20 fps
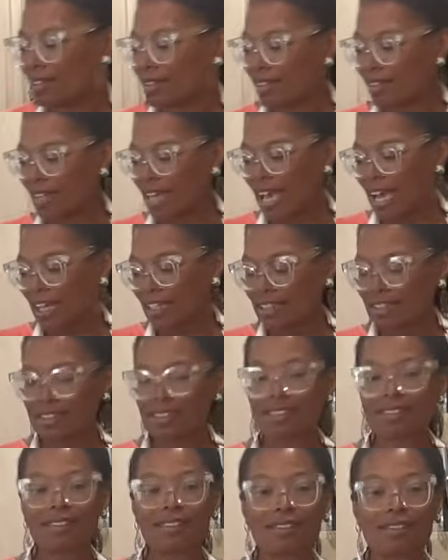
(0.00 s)
That
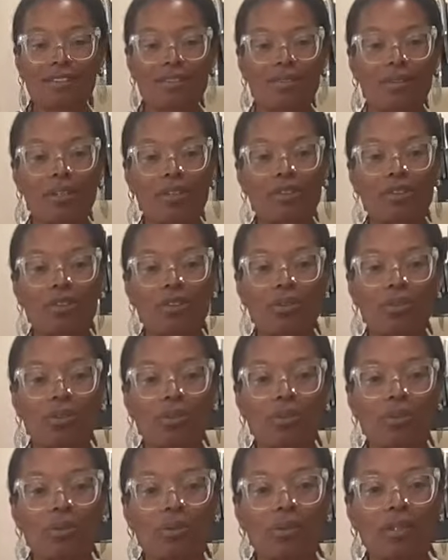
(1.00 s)
is going
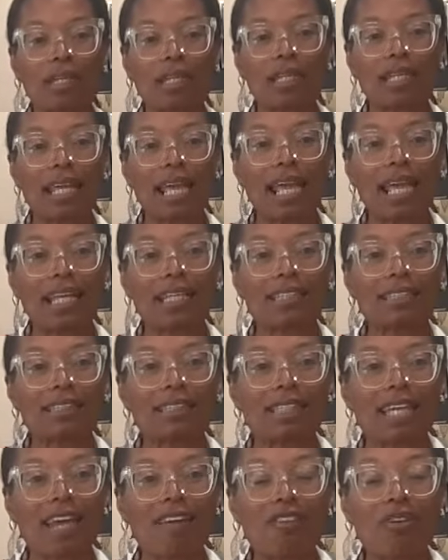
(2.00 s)
to
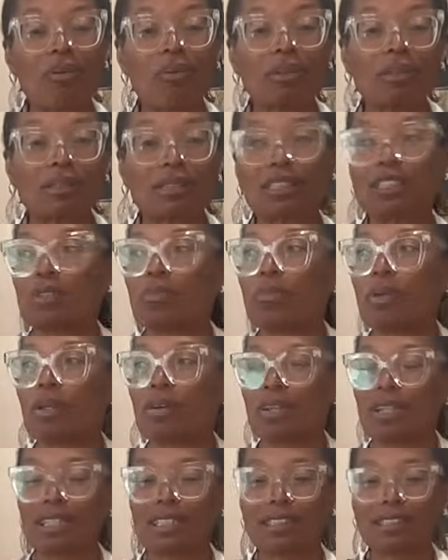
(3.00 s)
enhance everyone's
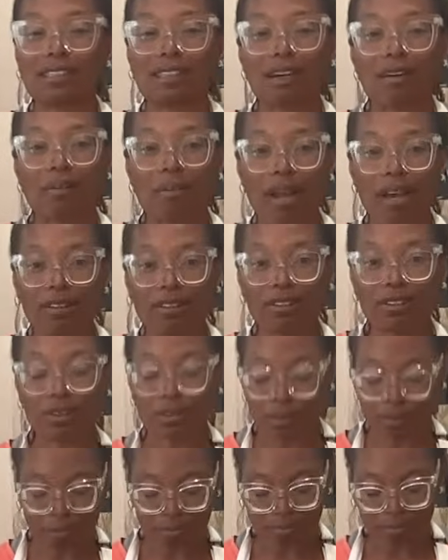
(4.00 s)
experience around
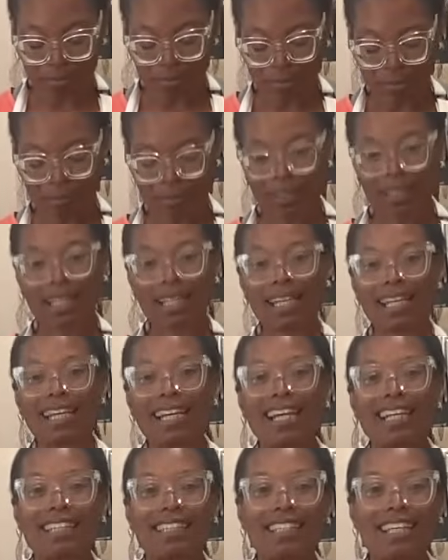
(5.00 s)
you.
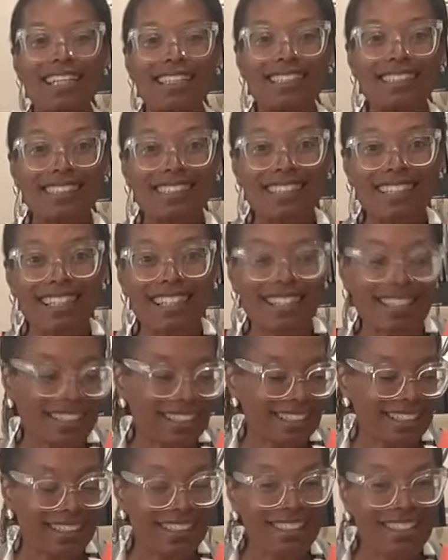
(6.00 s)
The next
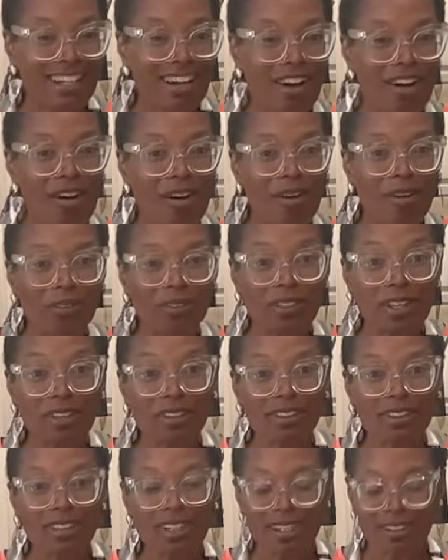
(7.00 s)
thing, a whole
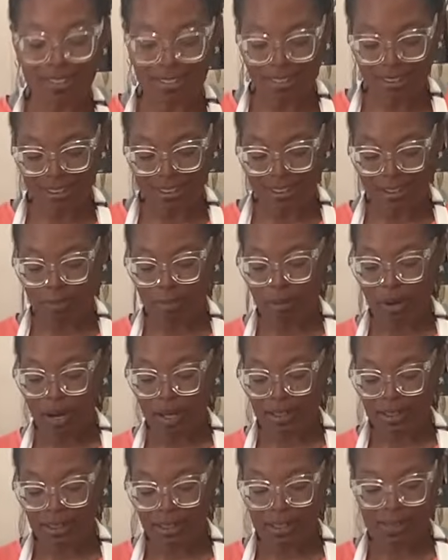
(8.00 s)
nother color, is
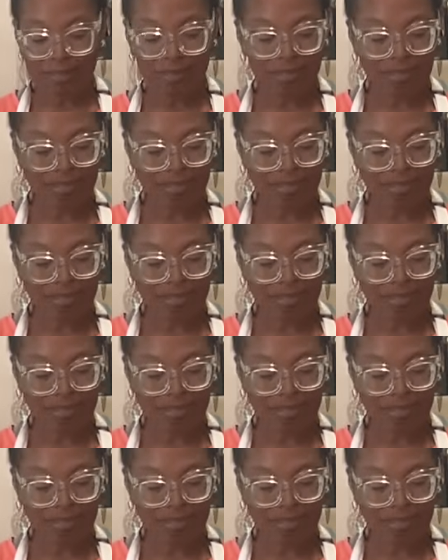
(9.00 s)
broccoli.